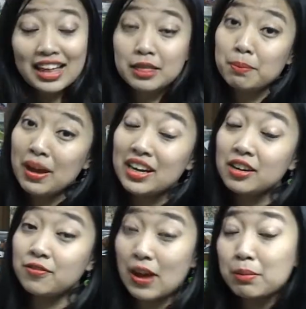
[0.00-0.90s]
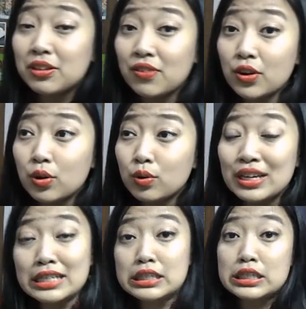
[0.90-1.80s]
And the man in the family photo
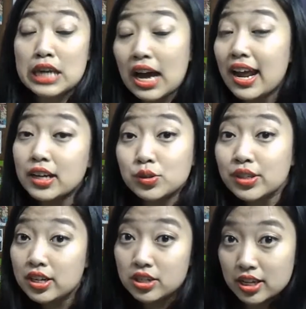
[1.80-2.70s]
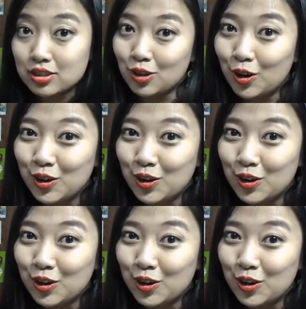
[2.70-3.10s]
is not actually Ernesto.